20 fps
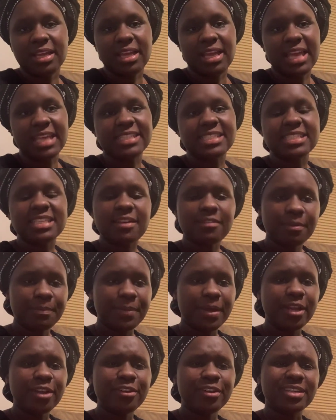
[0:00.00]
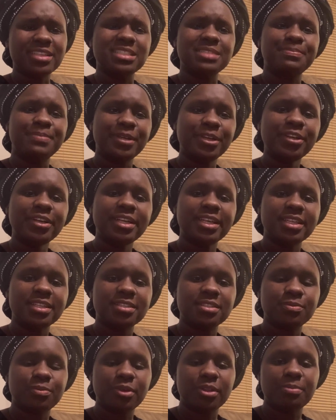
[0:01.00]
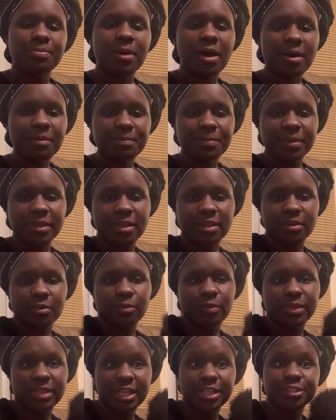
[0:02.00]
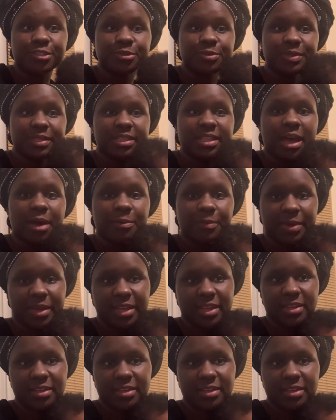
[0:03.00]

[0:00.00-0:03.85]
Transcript: and just have a better experience with pumping when they do it that way.